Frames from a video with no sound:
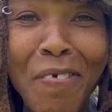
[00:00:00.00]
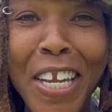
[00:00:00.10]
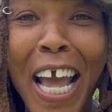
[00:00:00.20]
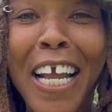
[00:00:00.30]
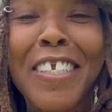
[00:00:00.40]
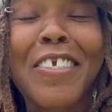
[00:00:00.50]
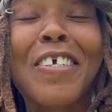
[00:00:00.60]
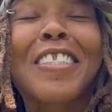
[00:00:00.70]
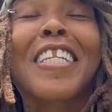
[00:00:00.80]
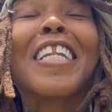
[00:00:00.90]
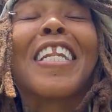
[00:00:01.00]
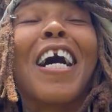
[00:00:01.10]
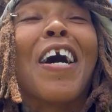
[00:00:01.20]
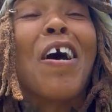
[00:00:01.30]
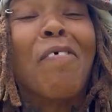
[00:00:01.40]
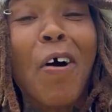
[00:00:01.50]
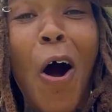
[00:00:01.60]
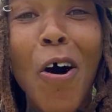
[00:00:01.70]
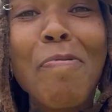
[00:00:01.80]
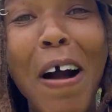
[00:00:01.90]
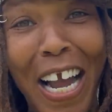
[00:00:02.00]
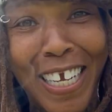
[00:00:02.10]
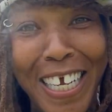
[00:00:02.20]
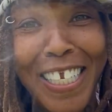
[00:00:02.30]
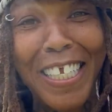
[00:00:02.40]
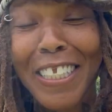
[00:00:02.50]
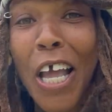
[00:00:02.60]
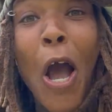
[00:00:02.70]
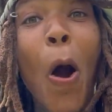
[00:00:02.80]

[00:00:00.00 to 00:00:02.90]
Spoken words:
nature's love. Oh my goodness.